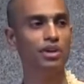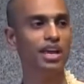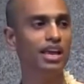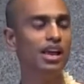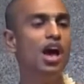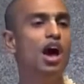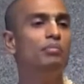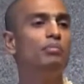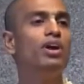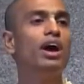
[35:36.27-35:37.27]
Muni,
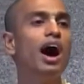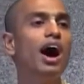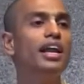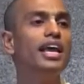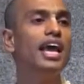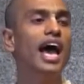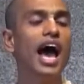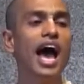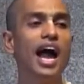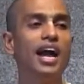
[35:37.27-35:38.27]
Mrigari
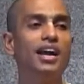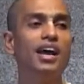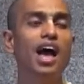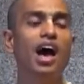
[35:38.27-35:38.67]
had,